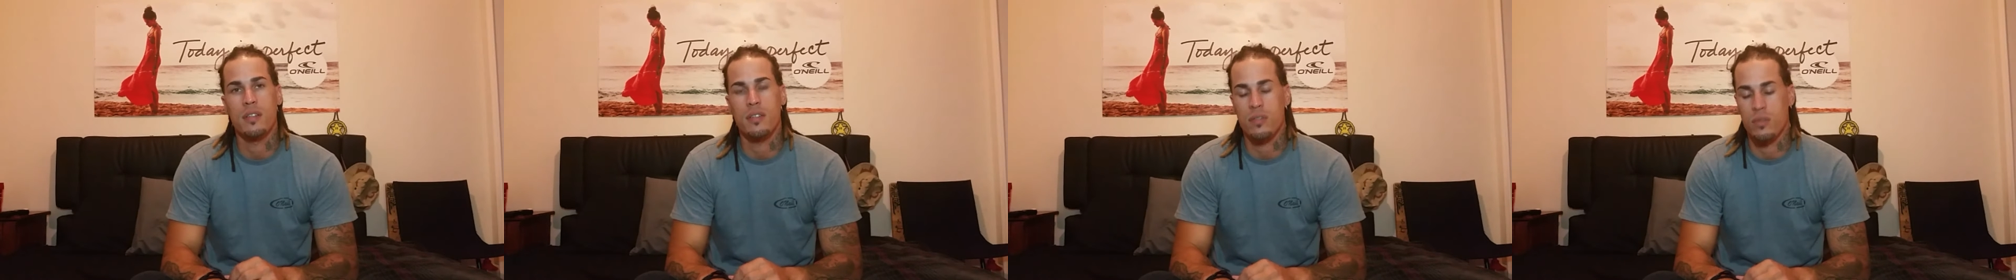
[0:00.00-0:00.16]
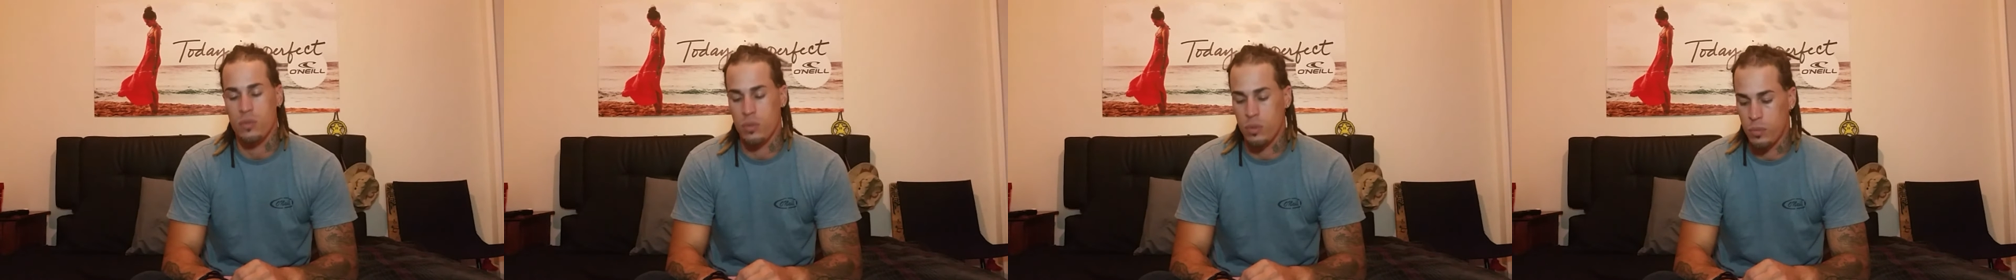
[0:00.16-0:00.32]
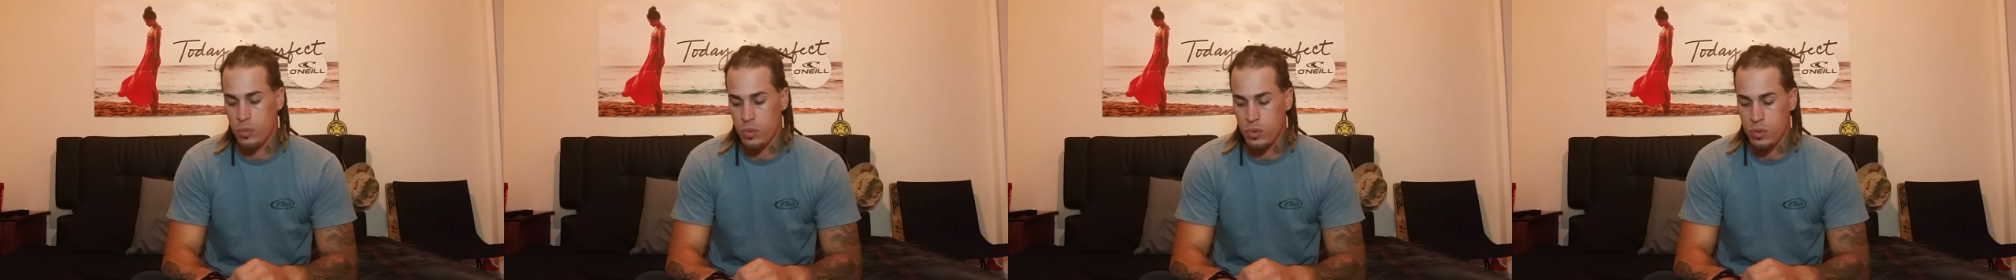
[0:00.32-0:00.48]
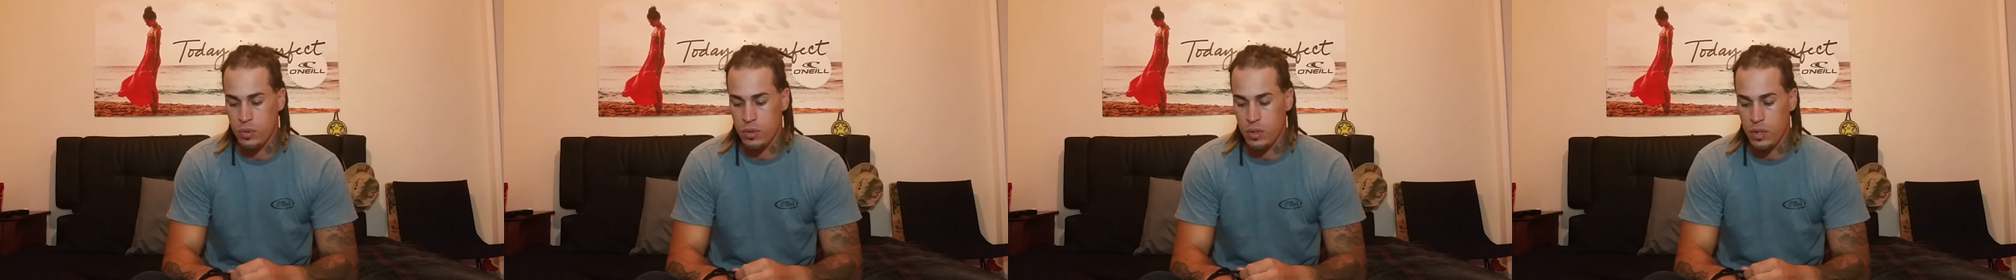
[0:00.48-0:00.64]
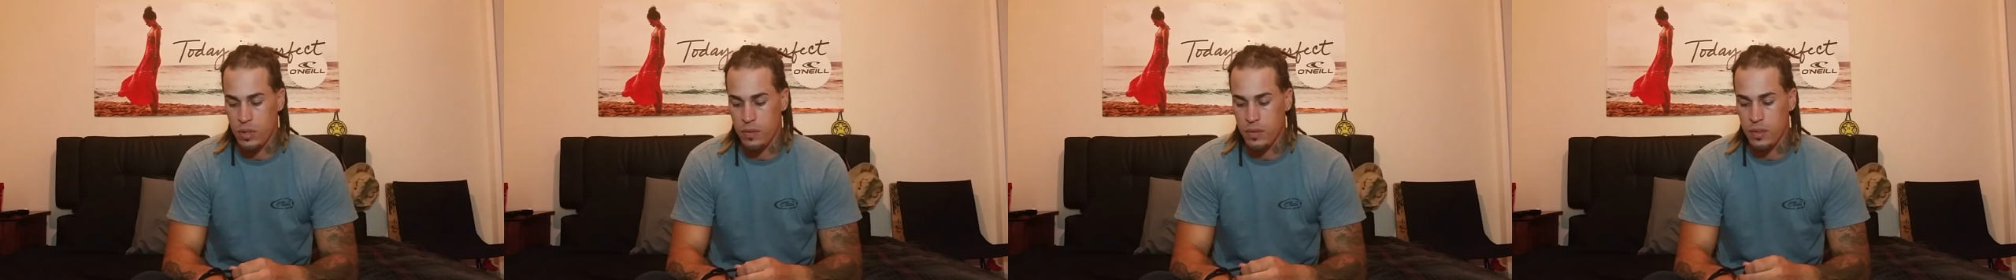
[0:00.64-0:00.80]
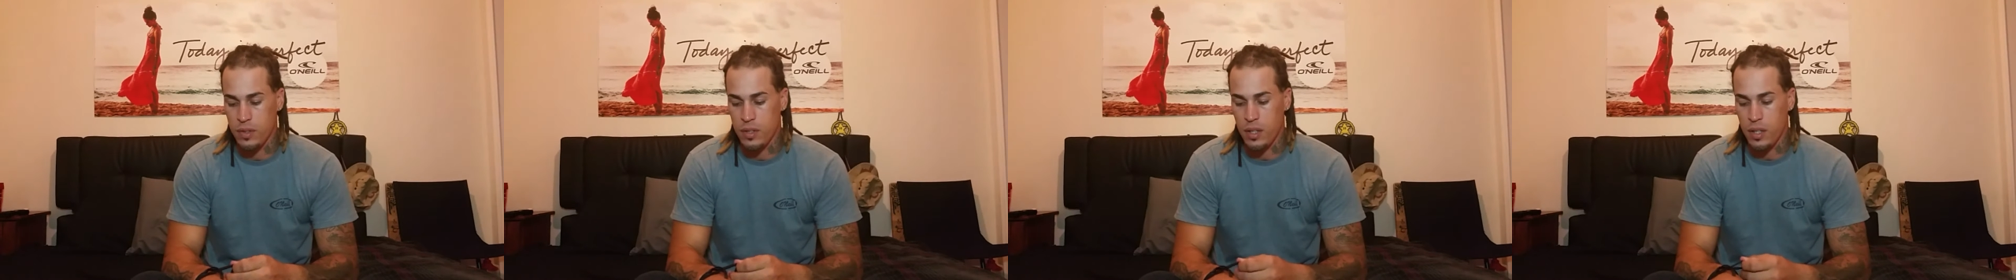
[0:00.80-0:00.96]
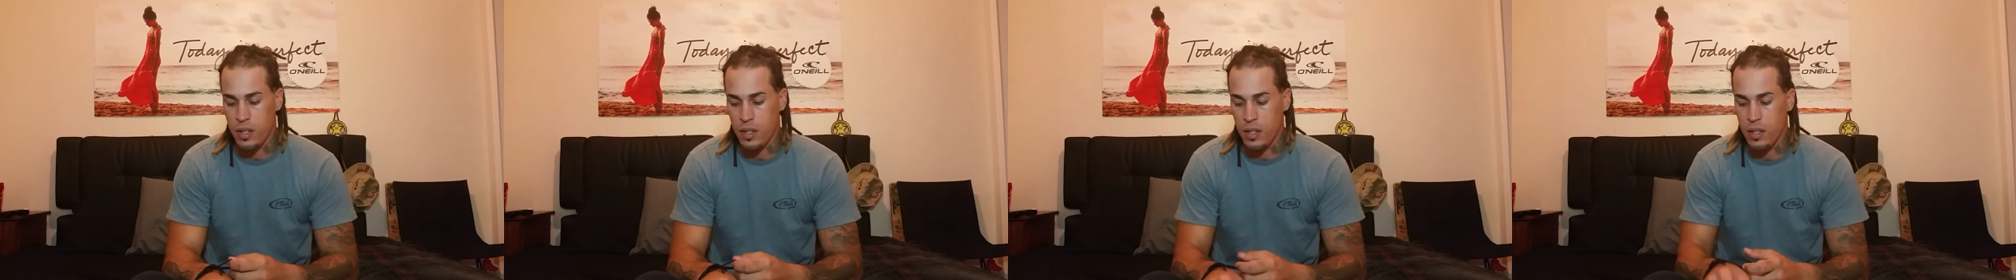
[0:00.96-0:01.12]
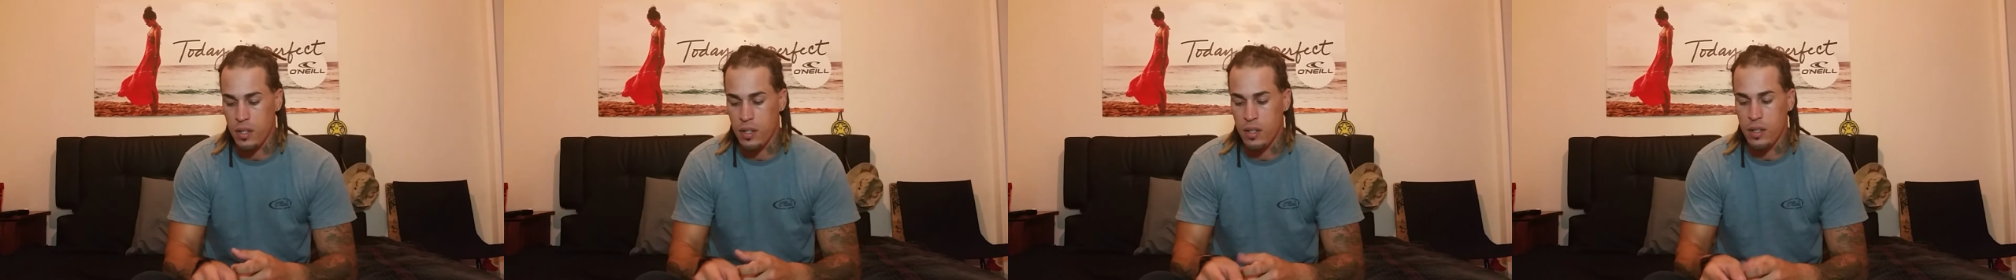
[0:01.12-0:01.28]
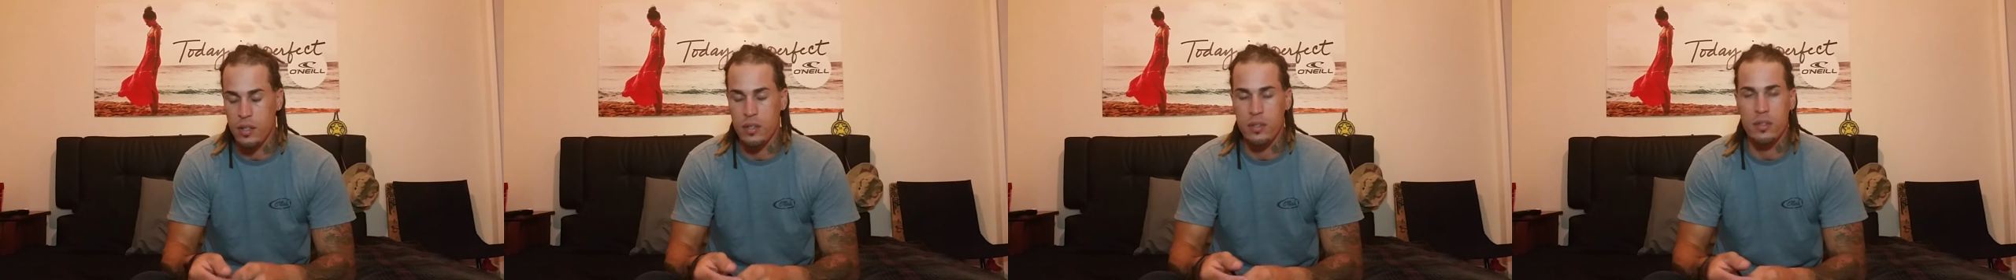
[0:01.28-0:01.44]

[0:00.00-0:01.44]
It's normal everyday hair,